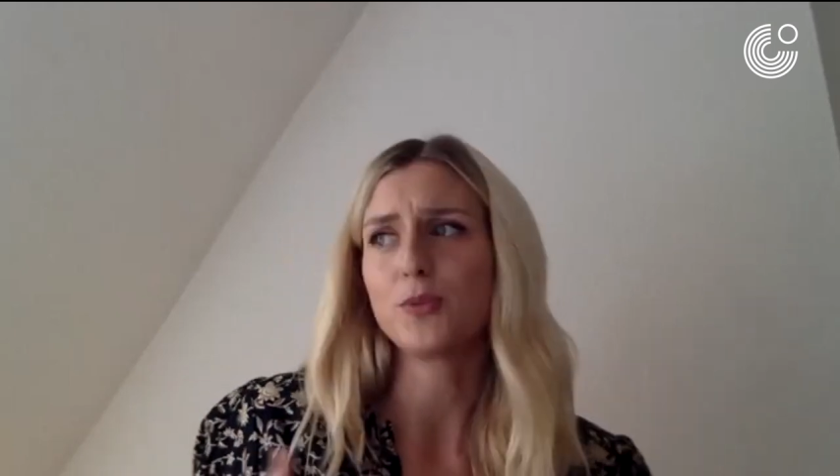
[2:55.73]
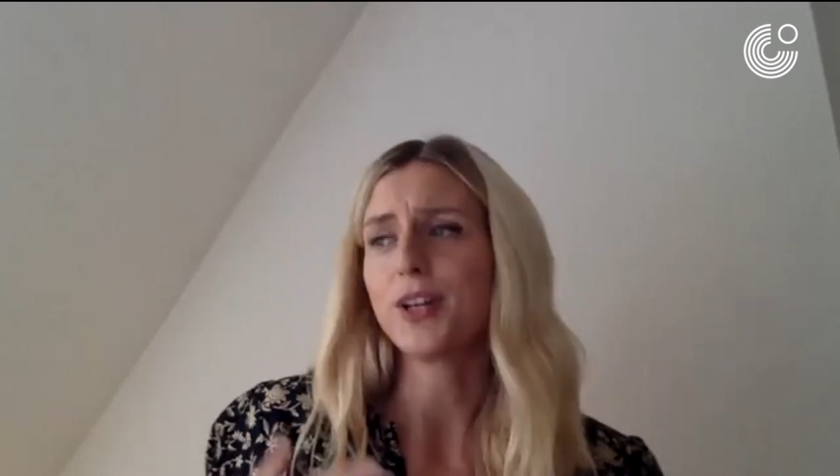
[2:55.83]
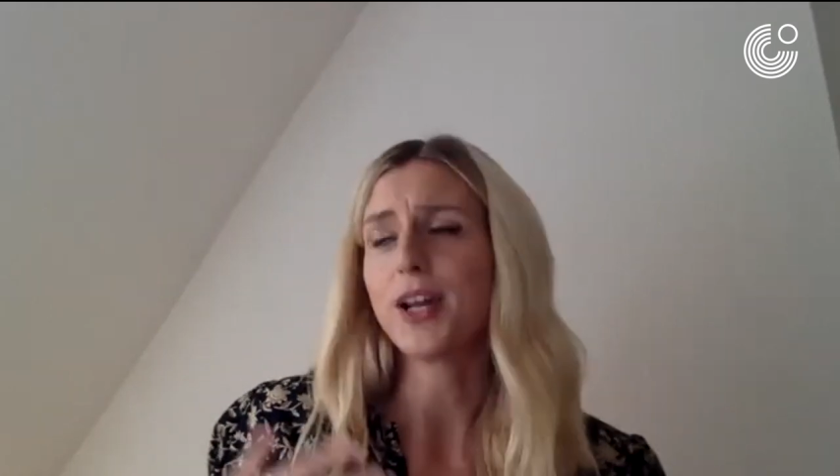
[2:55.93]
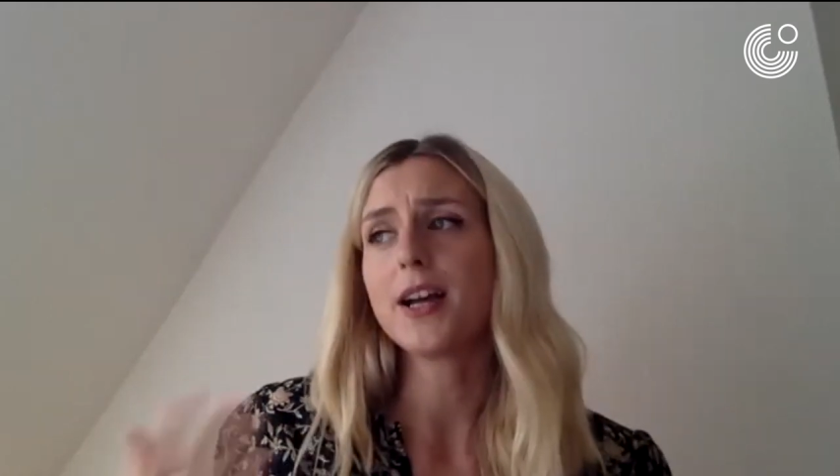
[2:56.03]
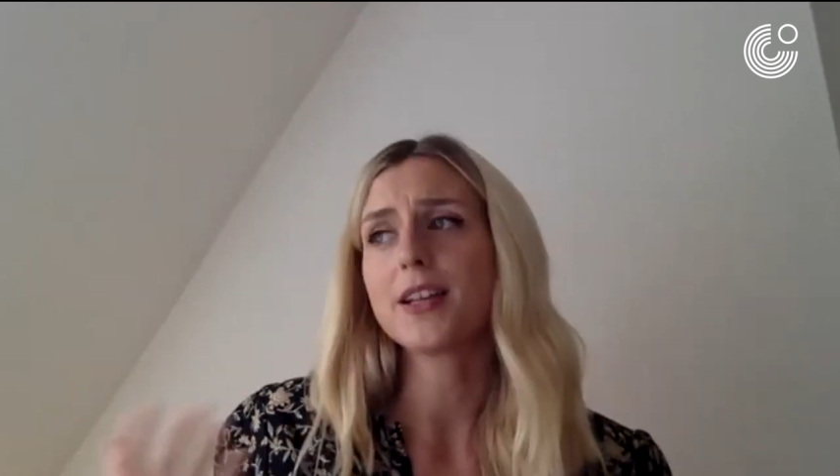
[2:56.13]

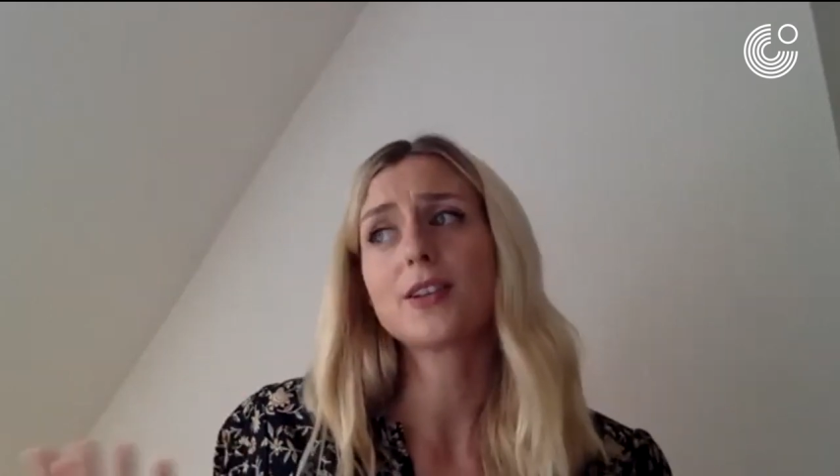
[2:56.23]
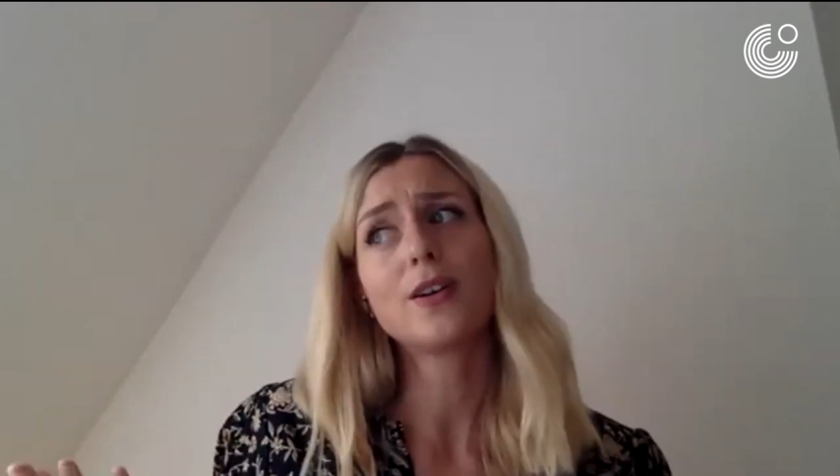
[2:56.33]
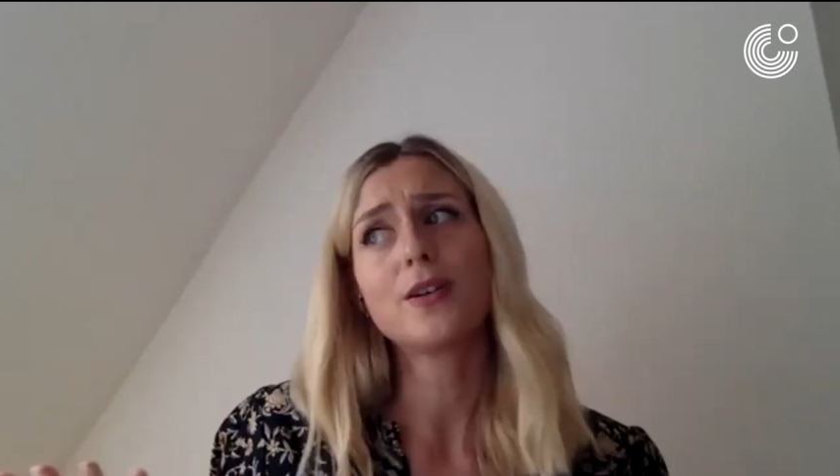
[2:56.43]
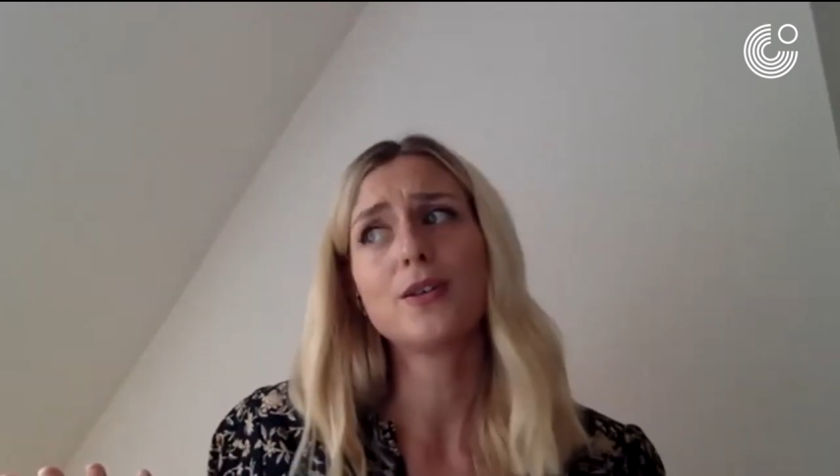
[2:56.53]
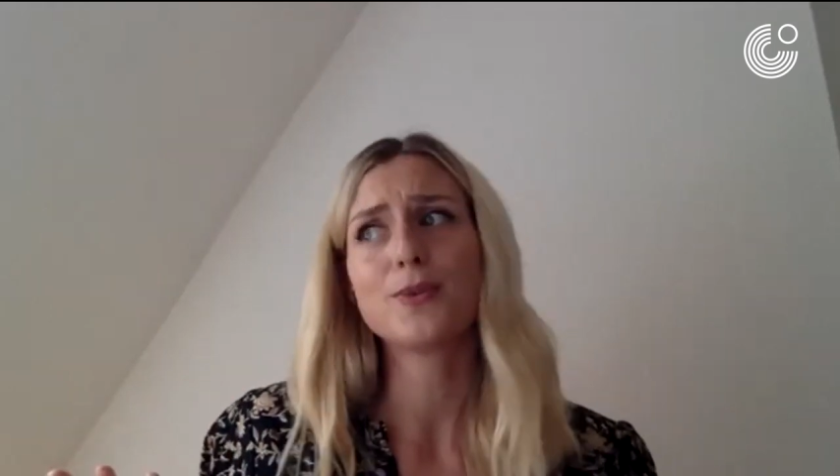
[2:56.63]
would ask,
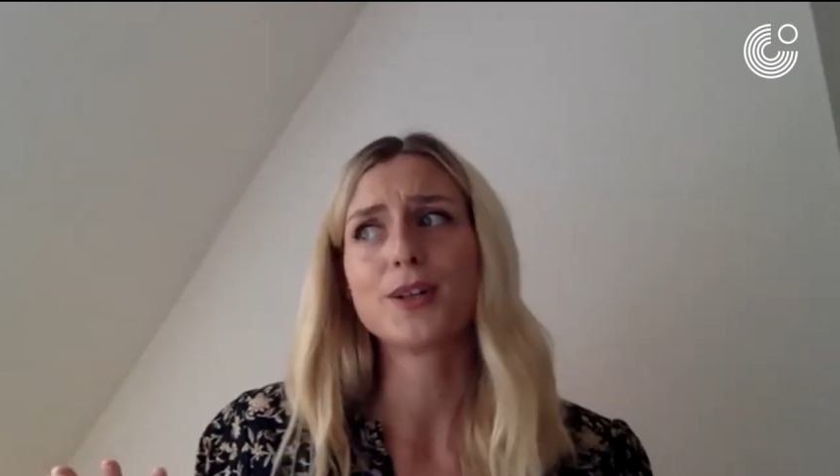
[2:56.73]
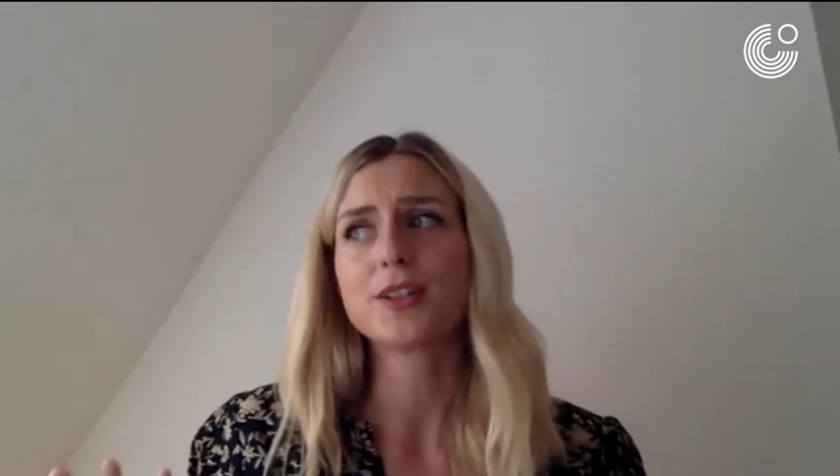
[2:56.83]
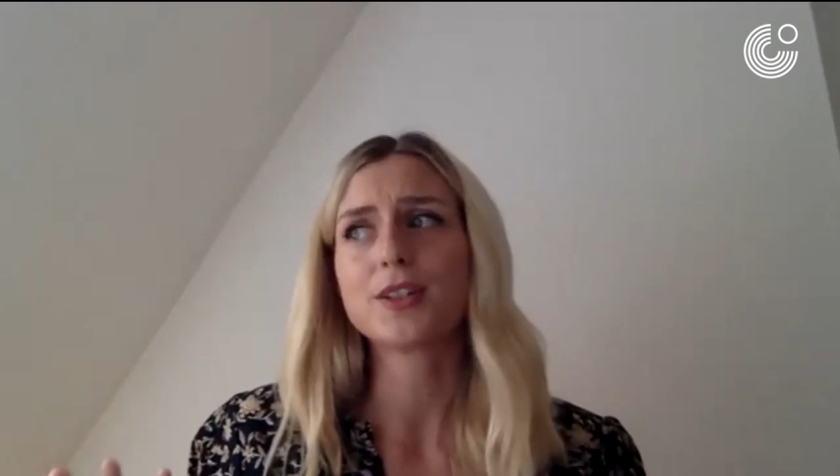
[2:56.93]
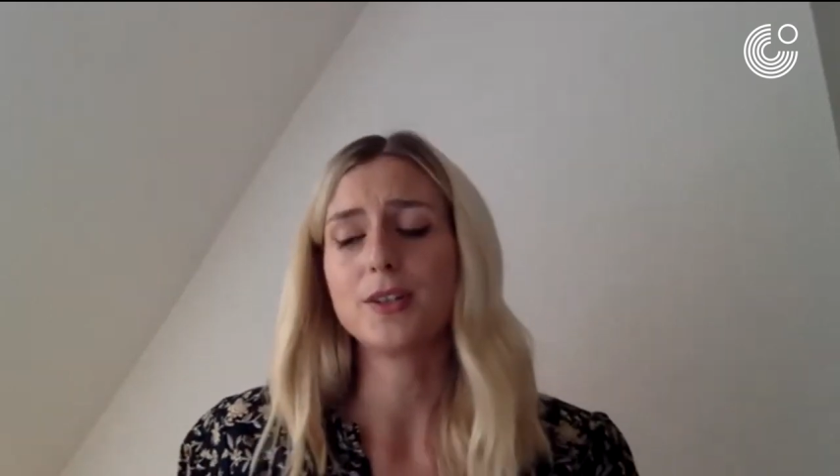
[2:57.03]
oh, what,